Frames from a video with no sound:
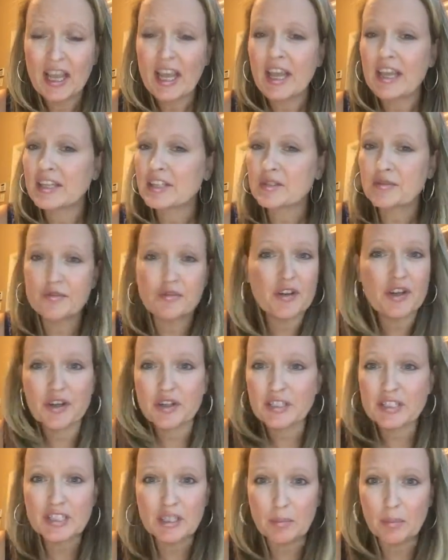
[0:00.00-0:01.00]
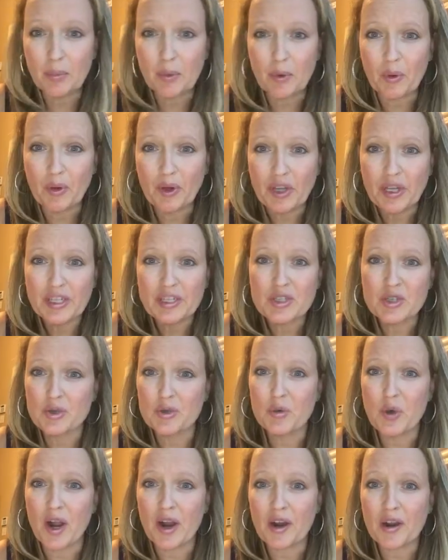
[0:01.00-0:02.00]
It's very simple.
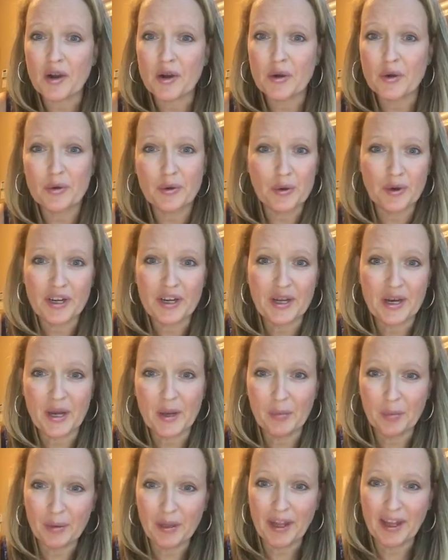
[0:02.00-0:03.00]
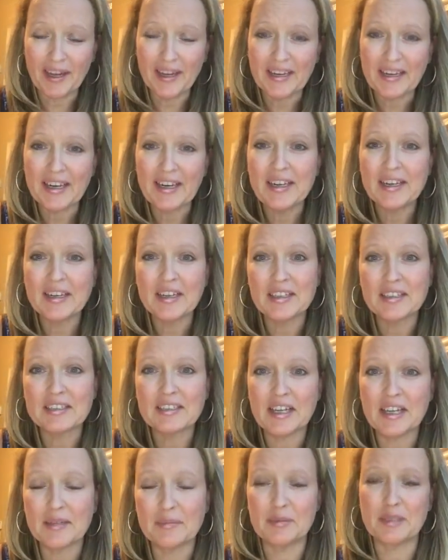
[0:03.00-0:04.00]
So our great upline,
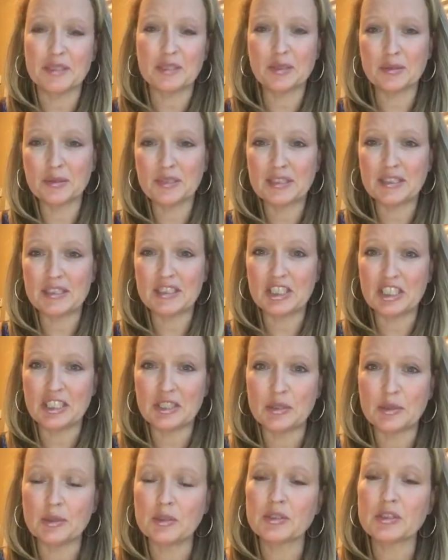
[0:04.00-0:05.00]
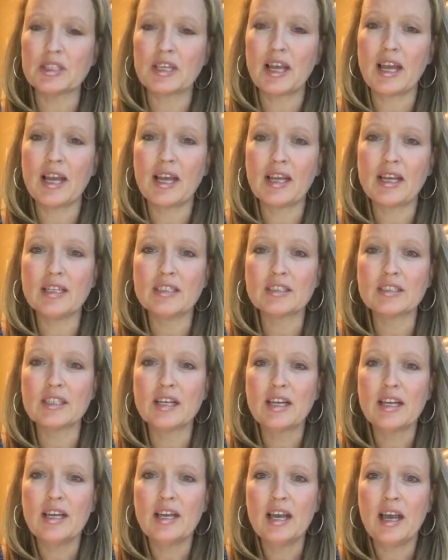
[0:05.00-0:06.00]
Diamond, Teresa Jingles, has
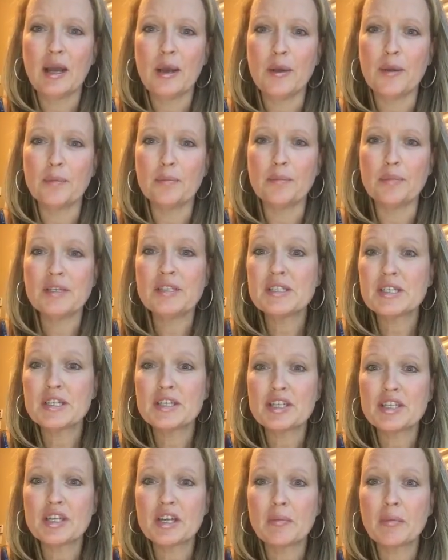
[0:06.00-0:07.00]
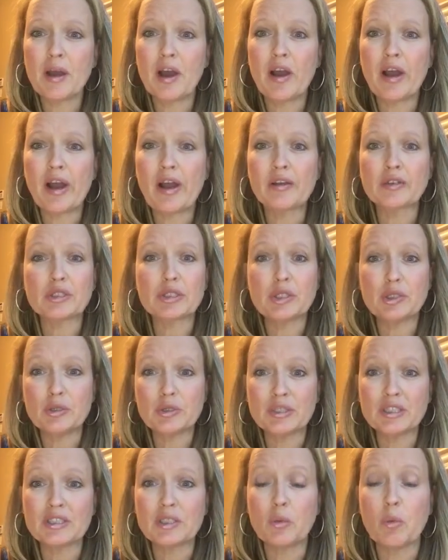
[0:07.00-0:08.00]
been teaching about how she
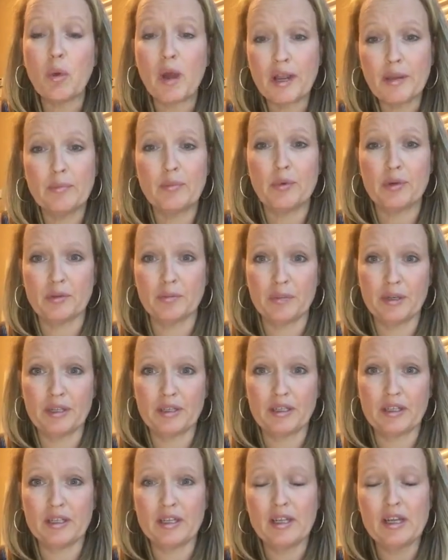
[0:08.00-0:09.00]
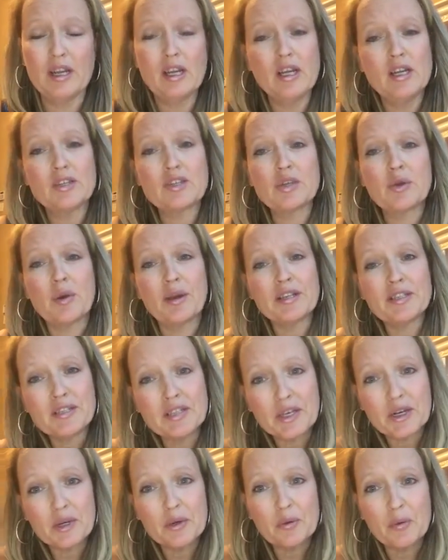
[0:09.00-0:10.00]
uses the whiteboard method. So I
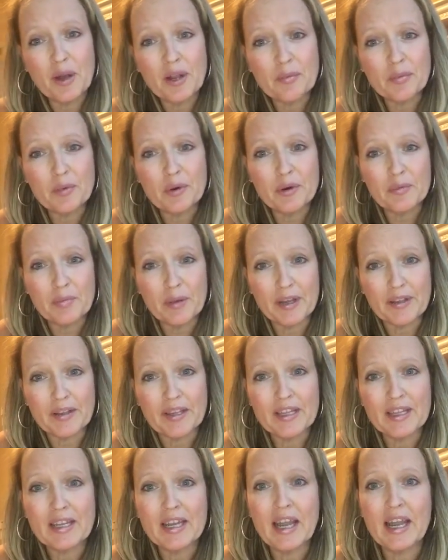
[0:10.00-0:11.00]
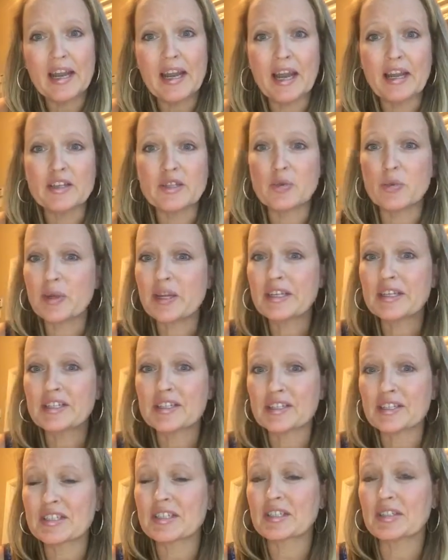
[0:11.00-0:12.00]
took her whiteboard method and I tweaked it
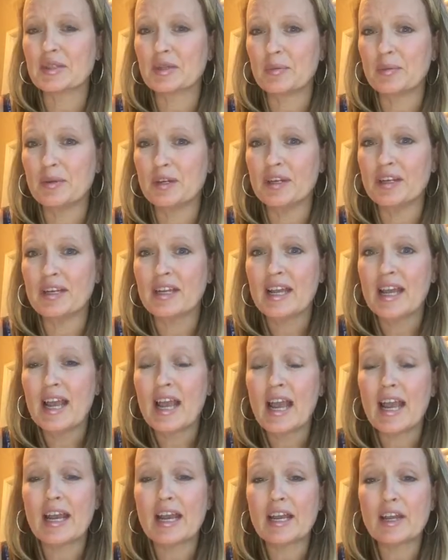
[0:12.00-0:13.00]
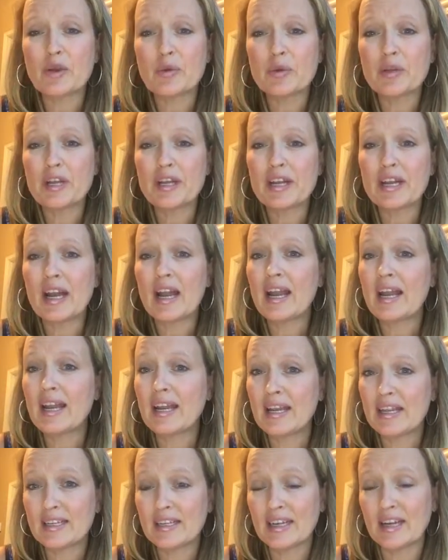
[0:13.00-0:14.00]
just a little bit and I created a
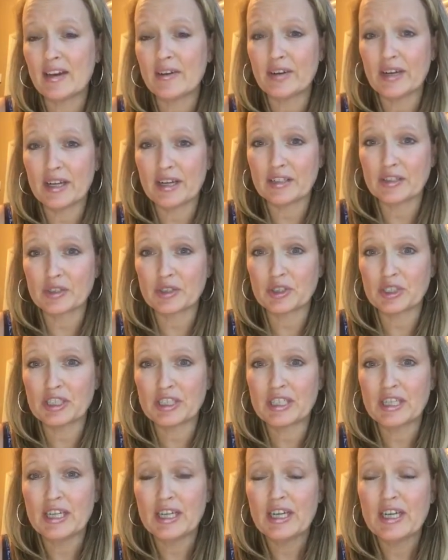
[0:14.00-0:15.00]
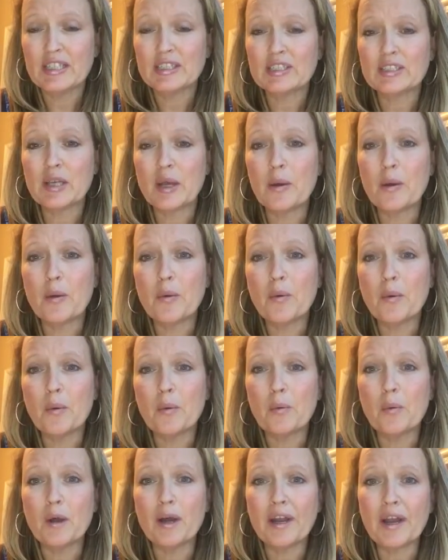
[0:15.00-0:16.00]
handout actually. So
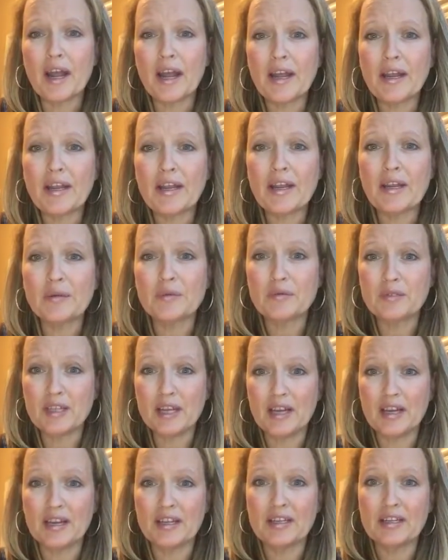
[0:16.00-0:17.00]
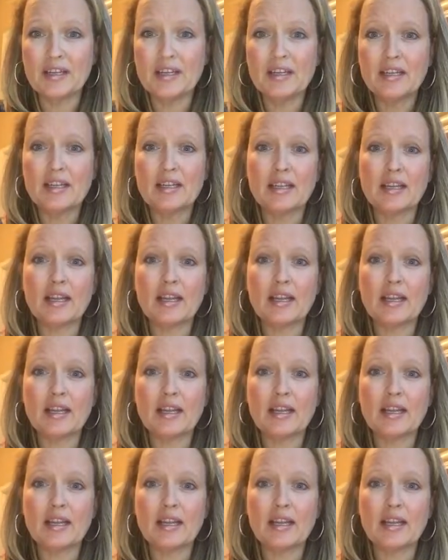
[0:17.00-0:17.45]
what I have done